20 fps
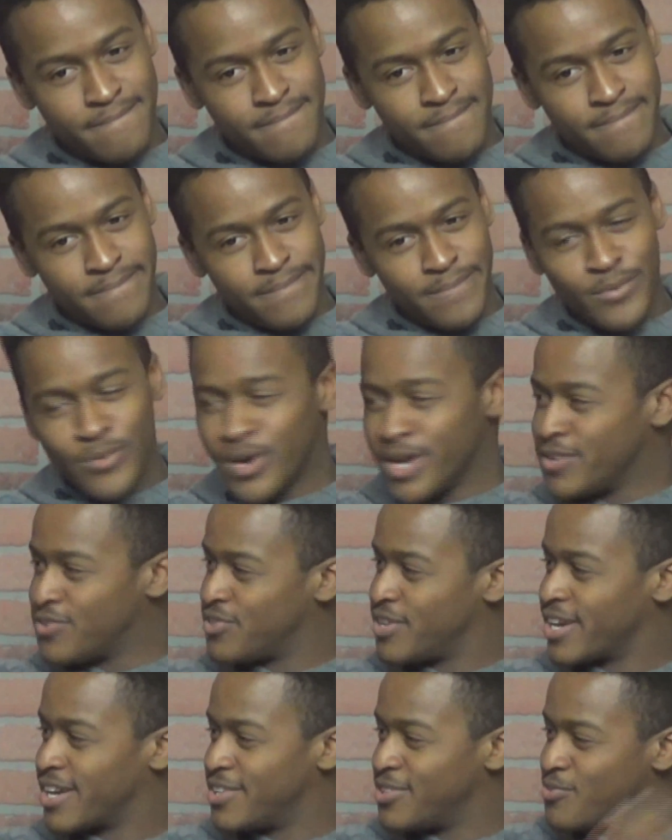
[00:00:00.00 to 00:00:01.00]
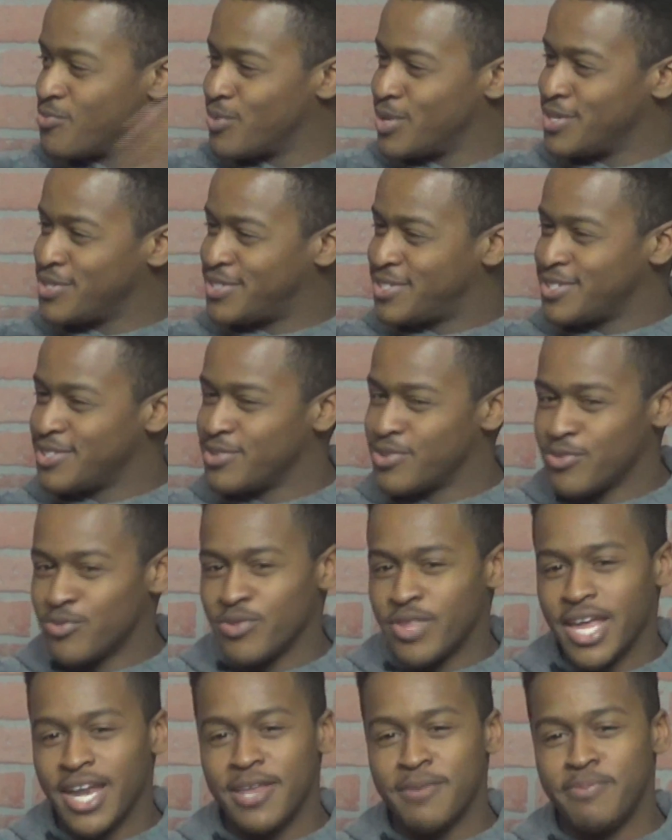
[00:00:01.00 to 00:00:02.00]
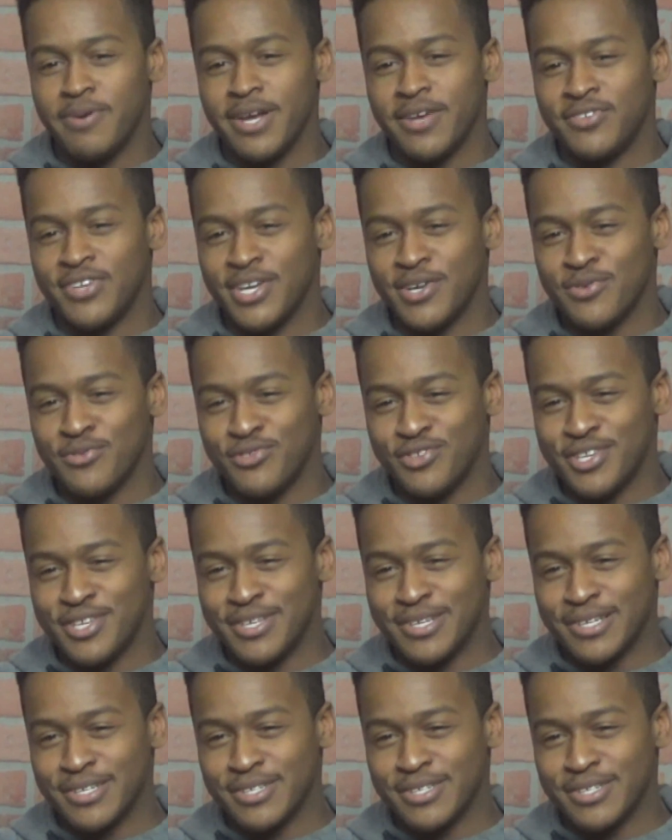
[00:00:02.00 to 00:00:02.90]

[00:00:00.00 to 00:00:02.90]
Wait a second. Then how do you pronounce heterogeneous?